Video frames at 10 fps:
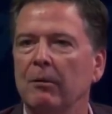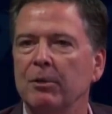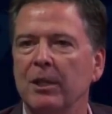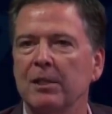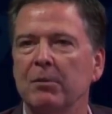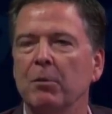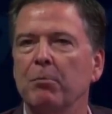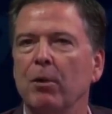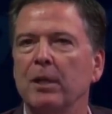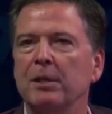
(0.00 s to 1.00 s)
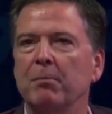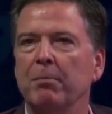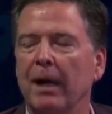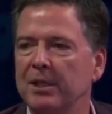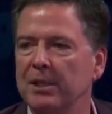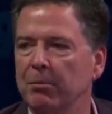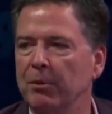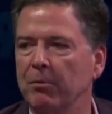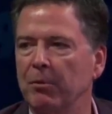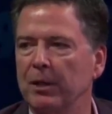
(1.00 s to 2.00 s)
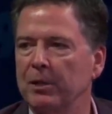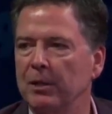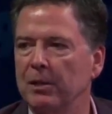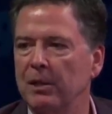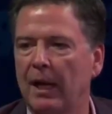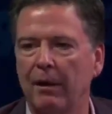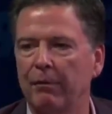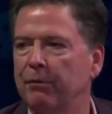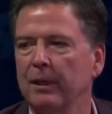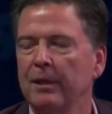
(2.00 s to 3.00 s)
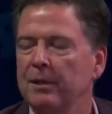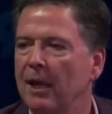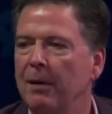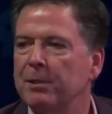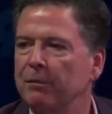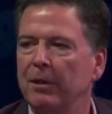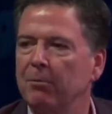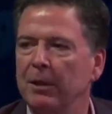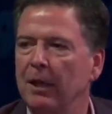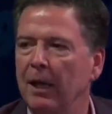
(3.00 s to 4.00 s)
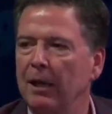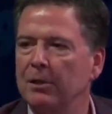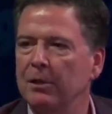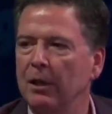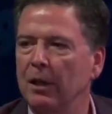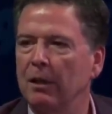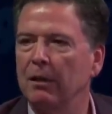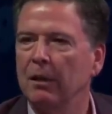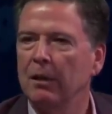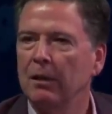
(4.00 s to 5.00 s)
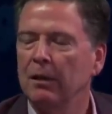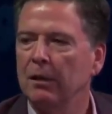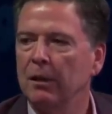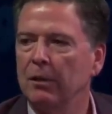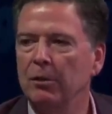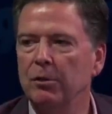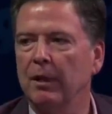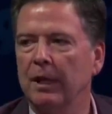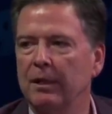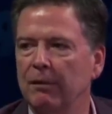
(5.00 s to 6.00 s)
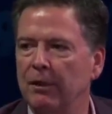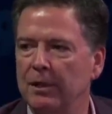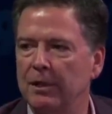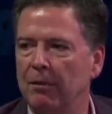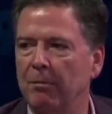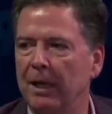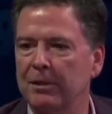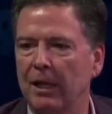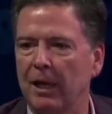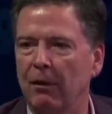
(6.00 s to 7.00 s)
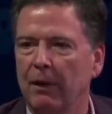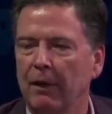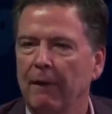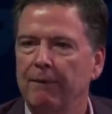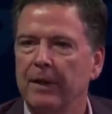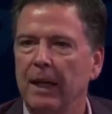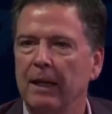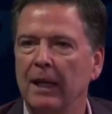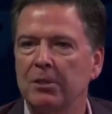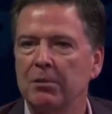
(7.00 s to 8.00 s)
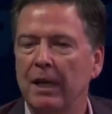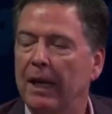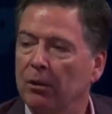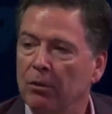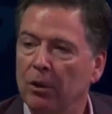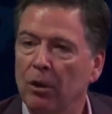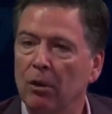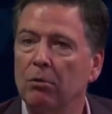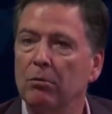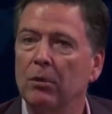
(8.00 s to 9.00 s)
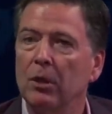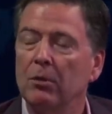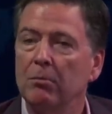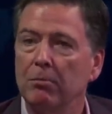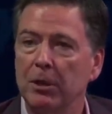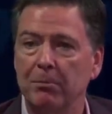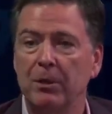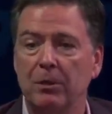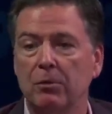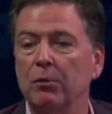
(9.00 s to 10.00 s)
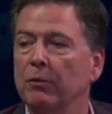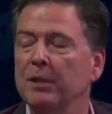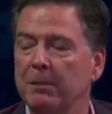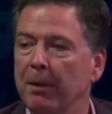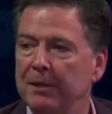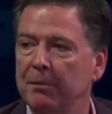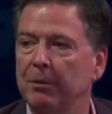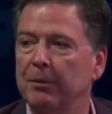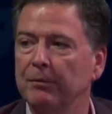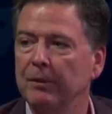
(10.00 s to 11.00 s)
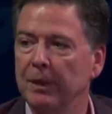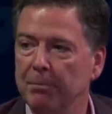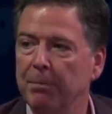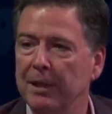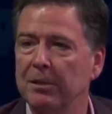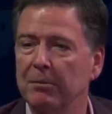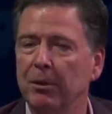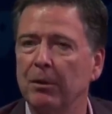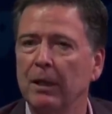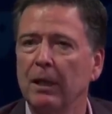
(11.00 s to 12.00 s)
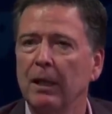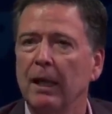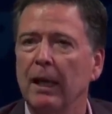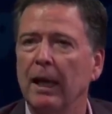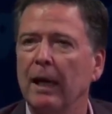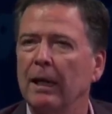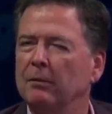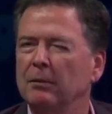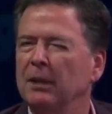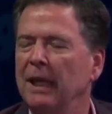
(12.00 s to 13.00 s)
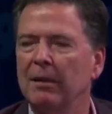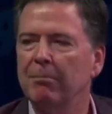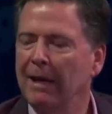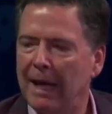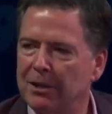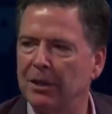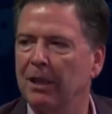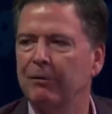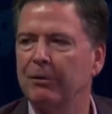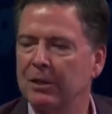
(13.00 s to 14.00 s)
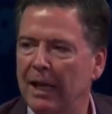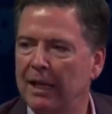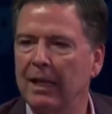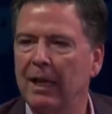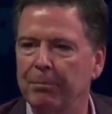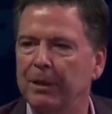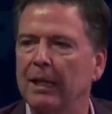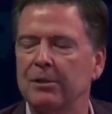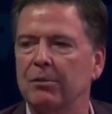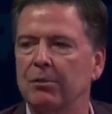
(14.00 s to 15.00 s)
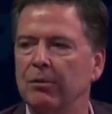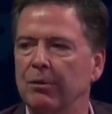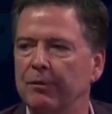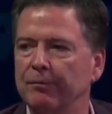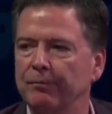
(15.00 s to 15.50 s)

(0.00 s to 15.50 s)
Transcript: was asked at one point, is it possible the Russians have tapes of him engaged in unusual activities in Moscow? And the answer is, I don't know, but to be truthful, it's possible. It's possible. And I can't imagine ever saying that, but that's the truth.